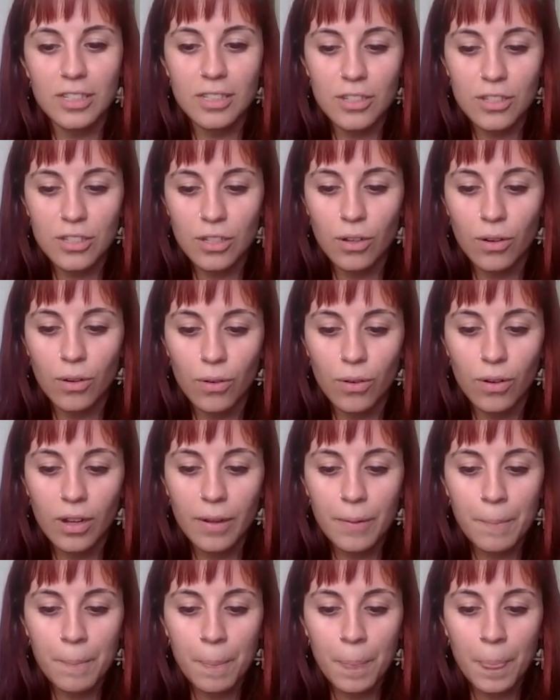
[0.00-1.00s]
So
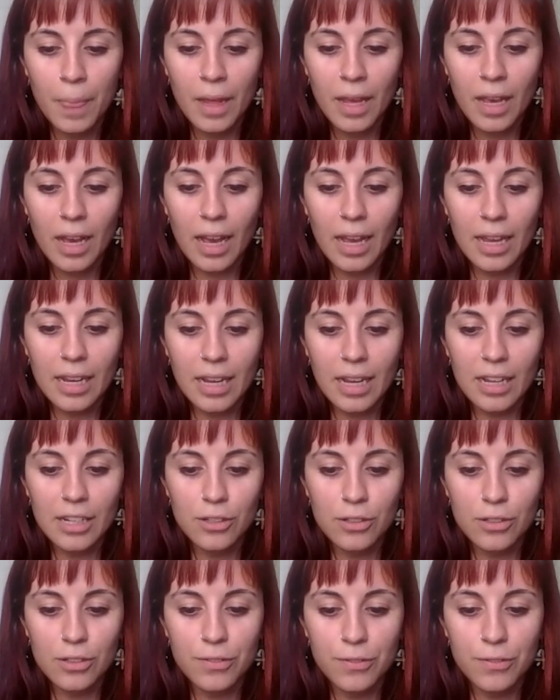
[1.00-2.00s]
I kind
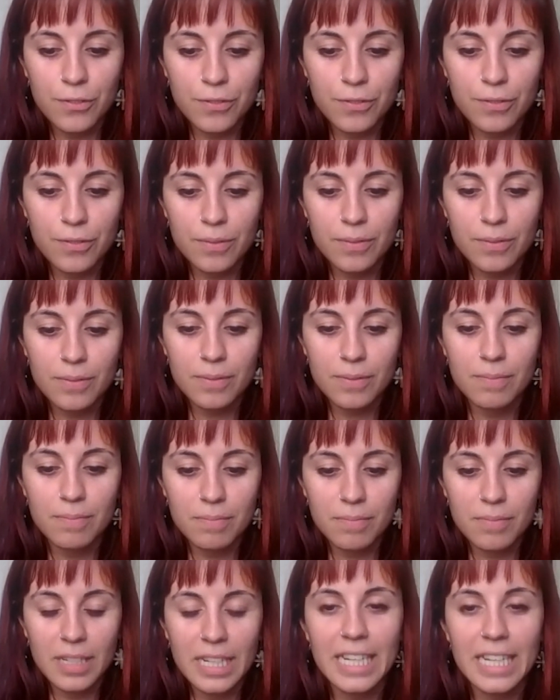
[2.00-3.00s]
of
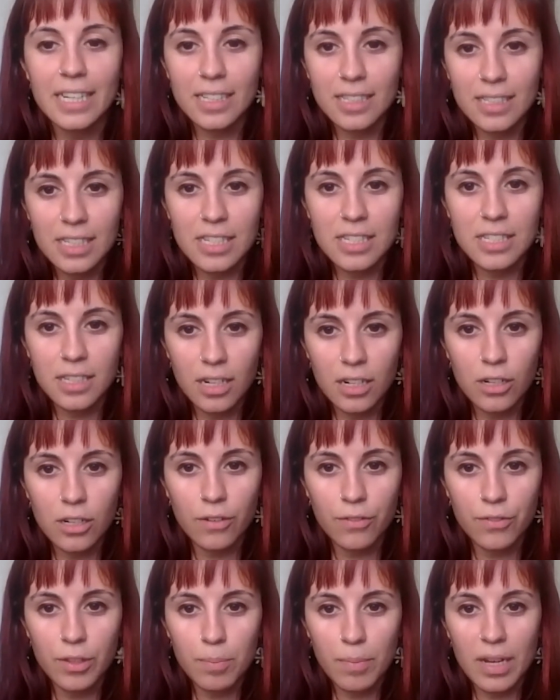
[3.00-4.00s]
needed this year
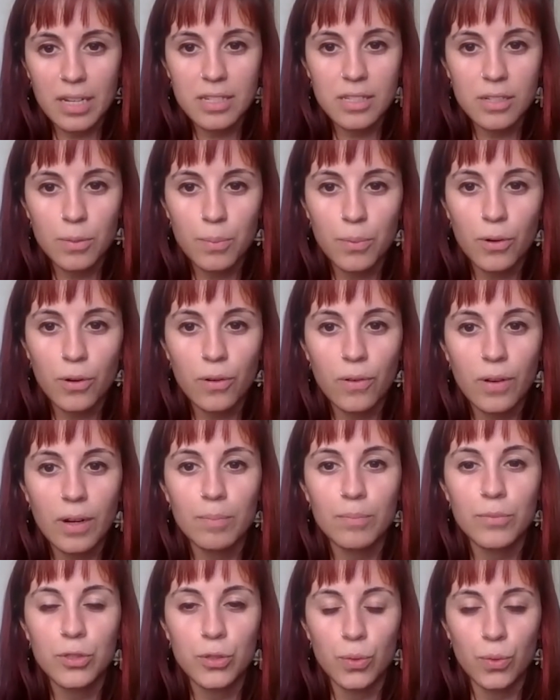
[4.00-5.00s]
of the master
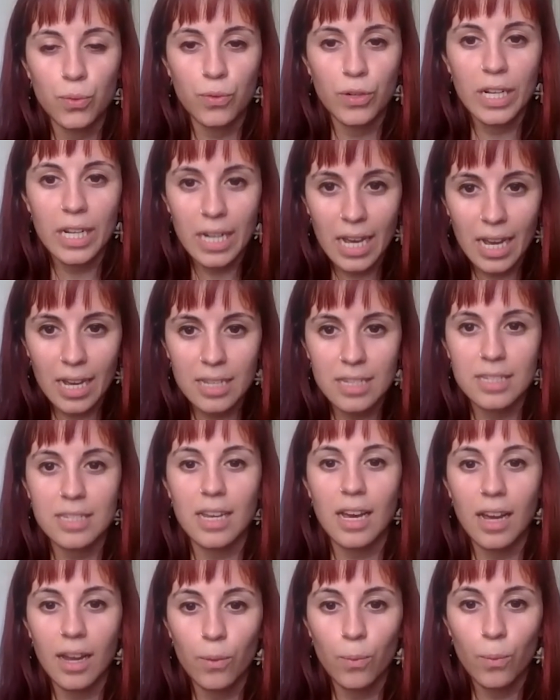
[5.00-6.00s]
program to realize
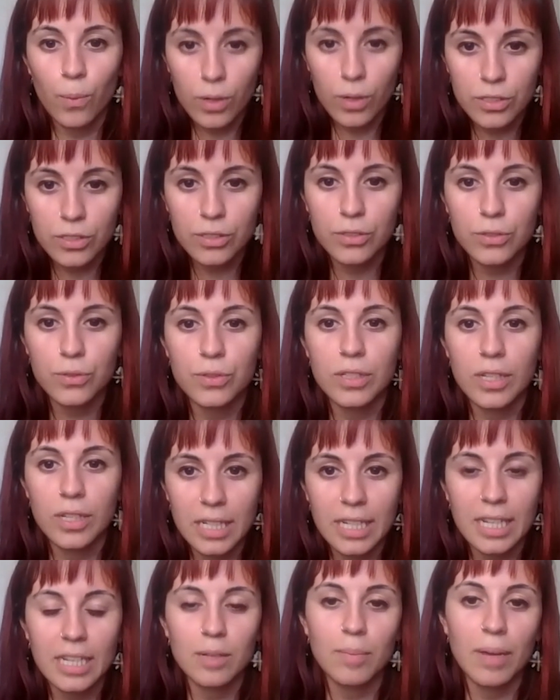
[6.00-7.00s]
I want to
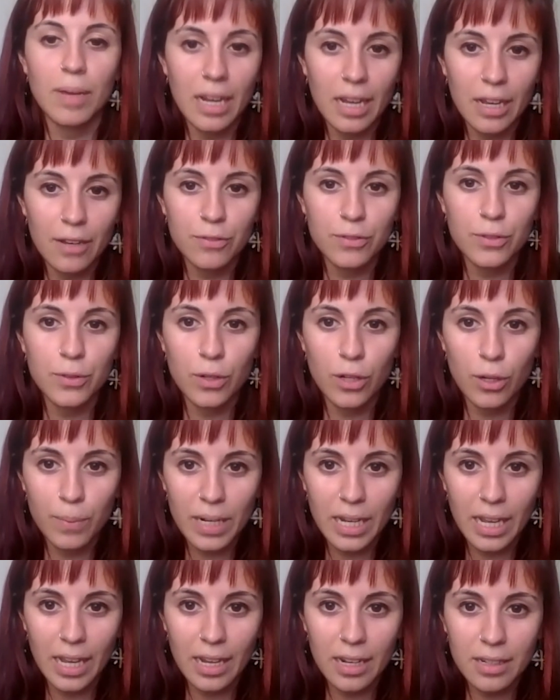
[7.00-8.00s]
dedicate my life to global
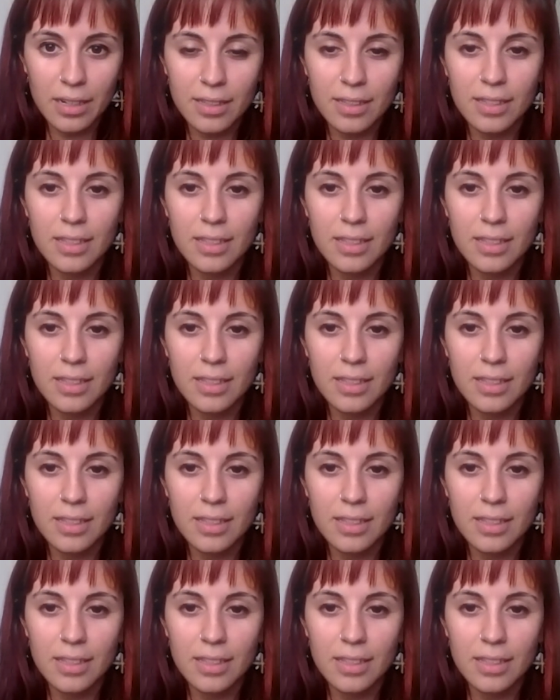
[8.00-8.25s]
health.